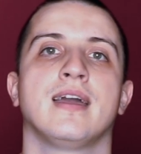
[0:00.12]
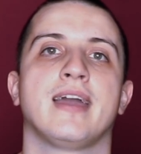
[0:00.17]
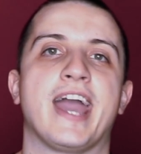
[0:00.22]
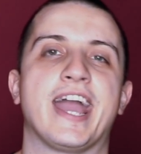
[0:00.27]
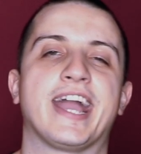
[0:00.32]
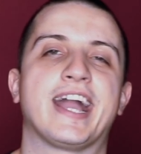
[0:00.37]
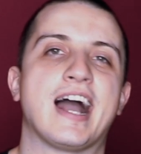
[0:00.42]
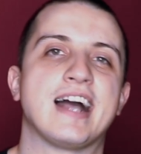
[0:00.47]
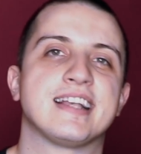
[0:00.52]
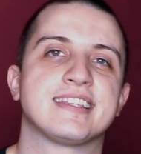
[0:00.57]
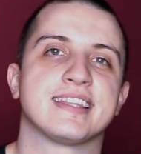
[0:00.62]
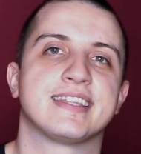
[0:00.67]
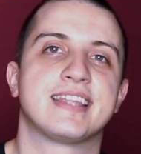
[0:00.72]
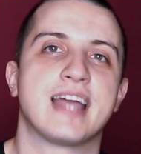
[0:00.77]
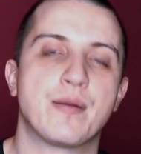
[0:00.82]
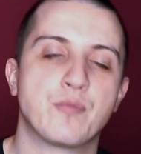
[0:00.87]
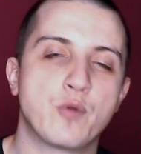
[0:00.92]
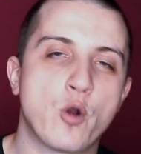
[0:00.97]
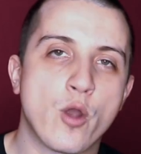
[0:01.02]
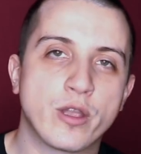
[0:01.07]
Hey guys,
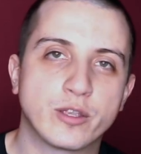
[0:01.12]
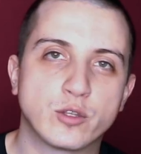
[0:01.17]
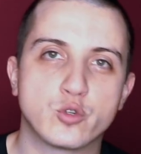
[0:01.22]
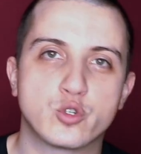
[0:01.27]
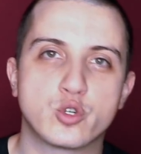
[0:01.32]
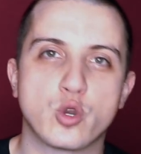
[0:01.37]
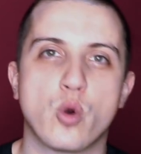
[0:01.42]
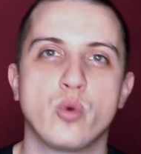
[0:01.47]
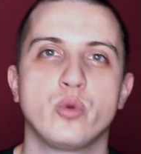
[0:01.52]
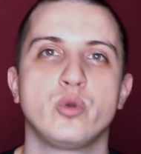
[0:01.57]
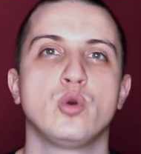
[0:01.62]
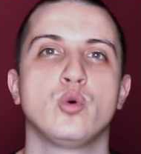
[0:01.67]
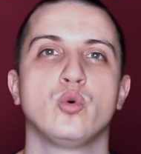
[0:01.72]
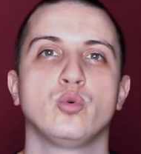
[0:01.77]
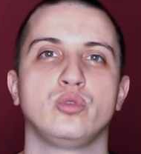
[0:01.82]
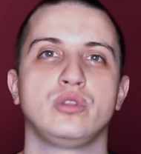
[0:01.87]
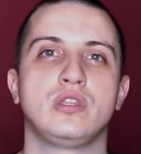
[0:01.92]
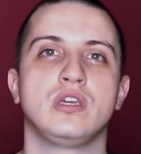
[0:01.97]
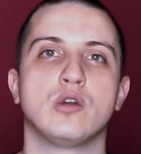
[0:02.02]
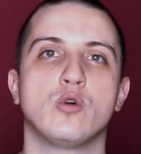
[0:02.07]
today I'm going to show
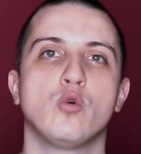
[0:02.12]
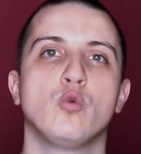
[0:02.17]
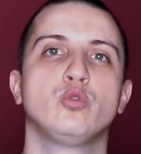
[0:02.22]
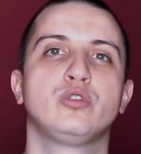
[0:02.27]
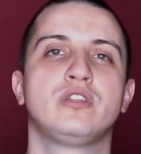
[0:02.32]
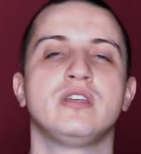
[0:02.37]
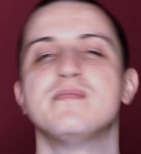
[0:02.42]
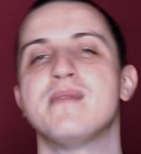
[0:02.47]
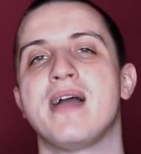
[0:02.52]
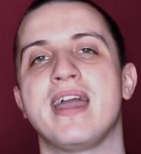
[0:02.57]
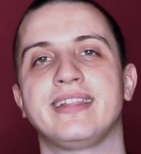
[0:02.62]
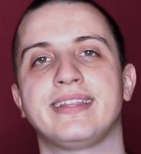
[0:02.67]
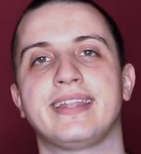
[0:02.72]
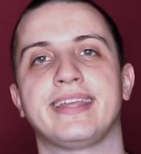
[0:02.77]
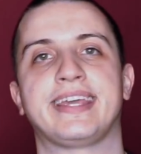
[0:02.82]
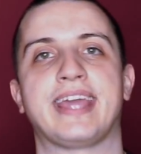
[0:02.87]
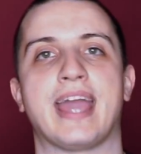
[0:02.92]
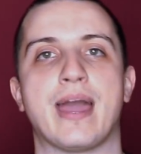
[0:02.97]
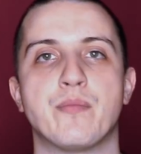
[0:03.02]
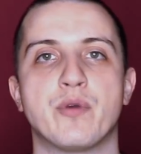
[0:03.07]
you the ultimate
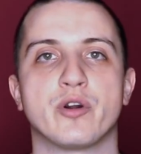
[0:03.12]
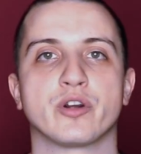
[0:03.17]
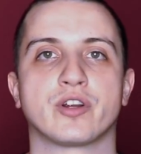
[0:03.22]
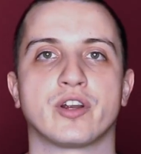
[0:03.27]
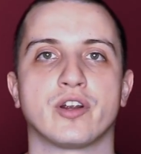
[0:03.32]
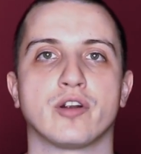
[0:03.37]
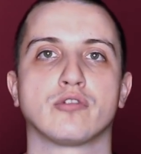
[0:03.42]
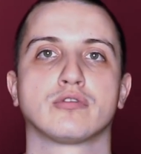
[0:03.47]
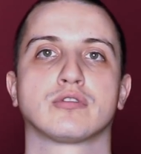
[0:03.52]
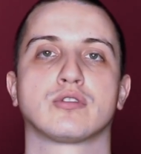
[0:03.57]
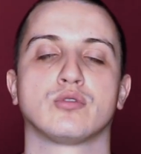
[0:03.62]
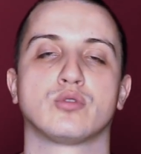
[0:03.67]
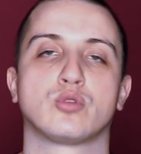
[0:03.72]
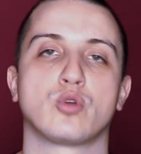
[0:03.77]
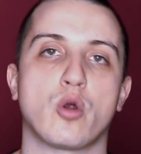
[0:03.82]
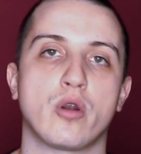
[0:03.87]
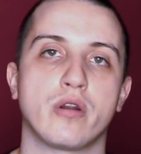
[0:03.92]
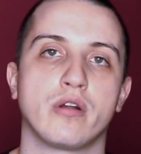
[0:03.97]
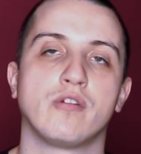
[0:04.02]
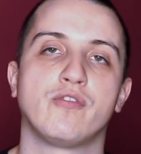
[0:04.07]
hammer curl
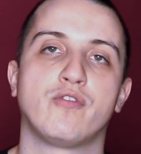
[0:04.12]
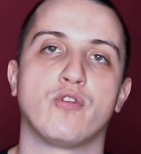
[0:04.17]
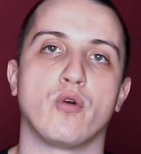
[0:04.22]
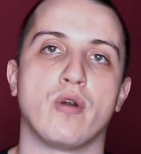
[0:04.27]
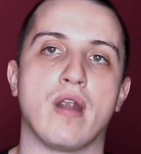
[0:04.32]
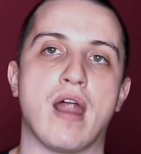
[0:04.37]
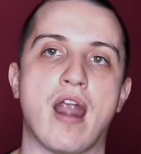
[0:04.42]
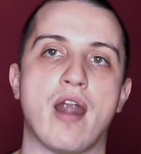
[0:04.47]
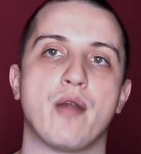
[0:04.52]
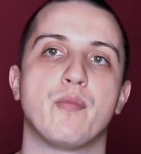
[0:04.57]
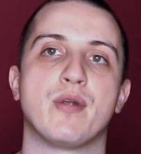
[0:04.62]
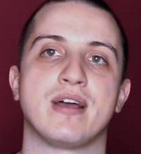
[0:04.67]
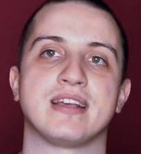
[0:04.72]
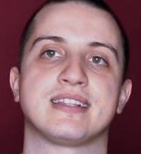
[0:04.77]
tutorial for arm